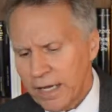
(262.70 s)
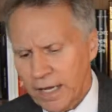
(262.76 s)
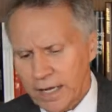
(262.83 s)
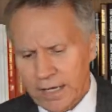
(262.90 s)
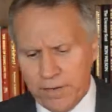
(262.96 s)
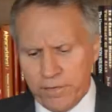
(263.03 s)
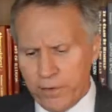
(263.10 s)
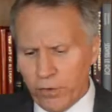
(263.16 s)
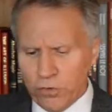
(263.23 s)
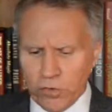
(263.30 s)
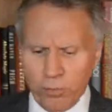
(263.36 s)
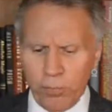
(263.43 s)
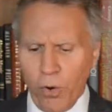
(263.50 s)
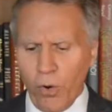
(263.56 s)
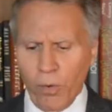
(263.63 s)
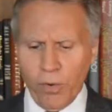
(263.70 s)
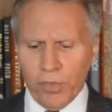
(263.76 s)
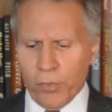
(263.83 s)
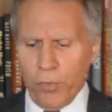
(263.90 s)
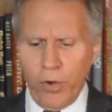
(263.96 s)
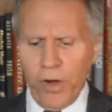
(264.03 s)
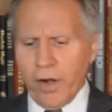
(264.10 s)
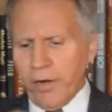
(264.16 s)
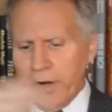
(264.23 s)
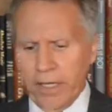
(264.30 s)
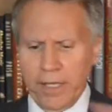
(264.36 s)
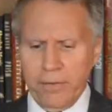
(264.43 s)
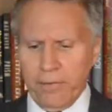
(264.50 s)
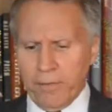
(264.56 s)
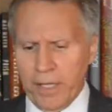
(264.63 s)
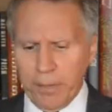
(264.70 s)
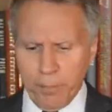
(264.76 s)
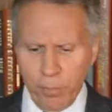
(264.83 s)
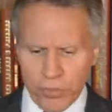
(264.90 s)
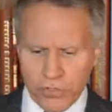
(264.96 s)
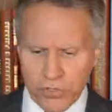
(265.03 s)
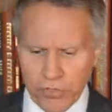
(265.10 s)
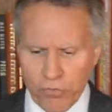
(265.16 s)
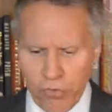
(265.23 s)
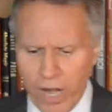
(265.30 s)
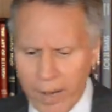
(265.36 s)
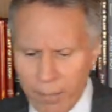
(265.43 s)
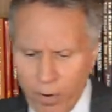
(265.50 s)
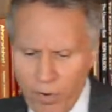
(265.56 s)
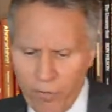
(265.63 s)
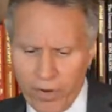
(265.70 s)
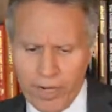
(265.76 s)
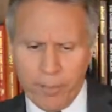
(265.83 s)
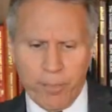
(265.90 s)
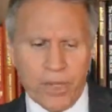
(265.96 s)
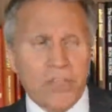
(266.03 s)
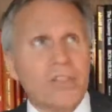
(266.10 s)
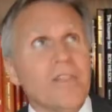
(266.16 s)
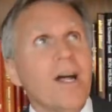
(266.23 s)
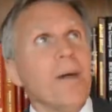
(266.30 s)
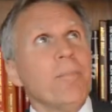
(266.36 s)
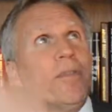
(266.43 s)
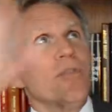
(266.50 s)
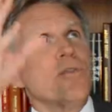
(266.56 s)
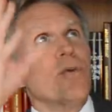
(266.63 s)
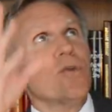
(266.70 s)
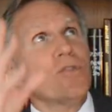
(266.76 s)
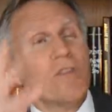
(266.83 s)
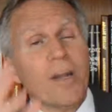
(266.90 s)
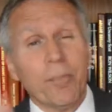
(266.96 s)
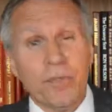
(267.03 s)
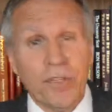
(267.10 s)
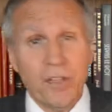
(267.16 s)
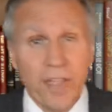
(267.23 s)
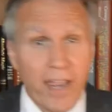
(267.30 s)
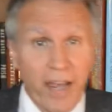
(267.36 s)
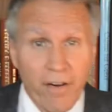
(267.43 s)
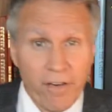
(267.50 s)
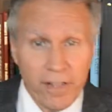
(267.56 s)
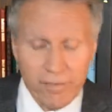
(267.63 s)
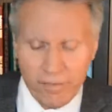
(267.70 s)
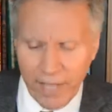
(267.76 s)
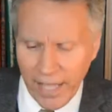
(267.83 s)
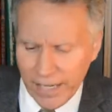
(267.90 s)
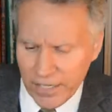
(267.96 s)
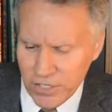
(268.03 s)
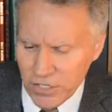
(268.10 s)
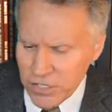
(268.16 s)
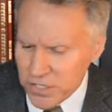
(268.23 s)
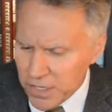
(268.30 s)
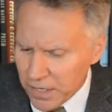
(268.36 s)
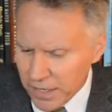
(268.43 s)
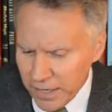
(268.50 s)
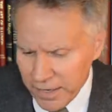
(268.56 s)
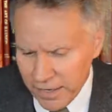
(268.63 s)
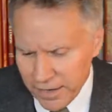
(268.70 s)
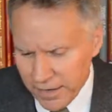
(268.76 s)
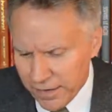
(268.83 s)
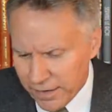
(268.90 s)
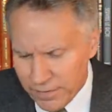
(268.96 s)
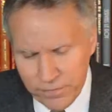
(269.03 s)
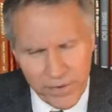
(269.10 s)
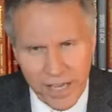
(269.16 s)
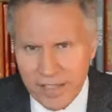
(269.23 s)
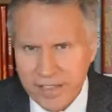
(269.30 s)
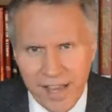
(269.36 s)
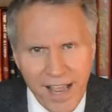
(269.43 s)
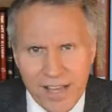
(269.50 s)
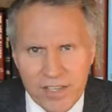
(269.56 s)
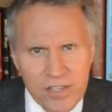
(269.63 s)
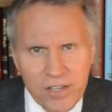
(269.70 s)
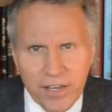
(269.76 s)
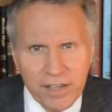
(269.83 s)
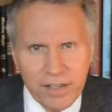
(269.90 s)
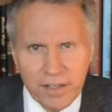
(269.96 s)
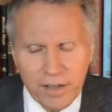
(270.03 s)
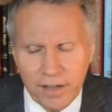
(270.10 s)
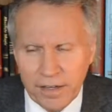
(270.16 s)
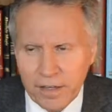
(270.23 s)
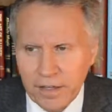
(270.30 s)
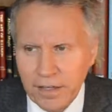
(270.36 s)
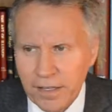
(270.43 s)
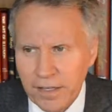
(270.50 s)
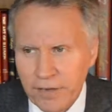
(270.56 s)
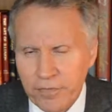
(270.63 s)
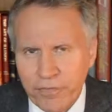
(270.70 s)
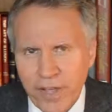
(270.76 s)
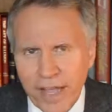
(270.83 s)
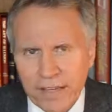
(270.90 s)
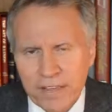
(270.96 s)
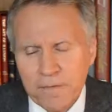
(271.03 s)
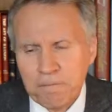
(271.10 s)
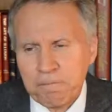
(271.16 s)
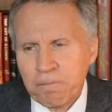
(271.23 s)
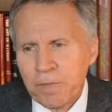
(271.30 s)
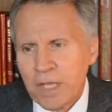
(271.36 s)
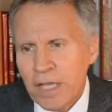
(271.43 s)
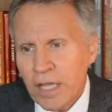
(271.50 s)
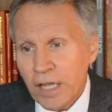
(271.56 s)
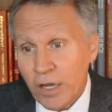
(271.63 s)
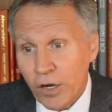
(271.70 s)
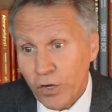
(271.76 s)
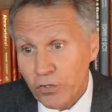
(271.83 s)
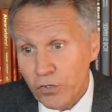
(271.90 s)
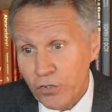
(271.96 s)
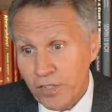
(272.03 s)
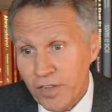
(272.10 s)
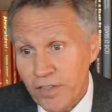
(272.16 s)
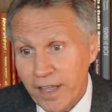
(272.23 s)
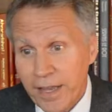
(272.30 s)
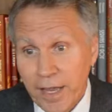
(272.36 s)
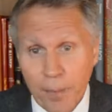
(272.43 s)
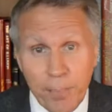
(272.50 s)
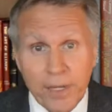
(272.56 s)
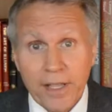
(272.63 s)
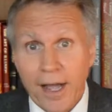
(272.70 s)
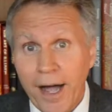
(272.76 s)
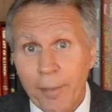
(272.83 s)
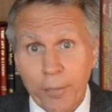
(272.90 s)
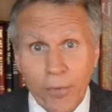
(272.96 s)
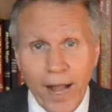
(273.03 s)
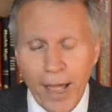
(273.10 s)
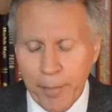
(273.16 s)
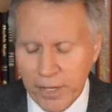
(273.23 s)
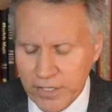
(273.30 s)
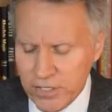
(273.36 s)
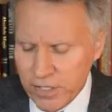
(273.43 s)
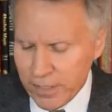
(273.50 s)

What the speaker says: He fills a bowl with water, and he puts a drape over it. He picks it up and throws it up into the air, and it vanishes. Fantastic effect. He also did the hippity hop rabbit.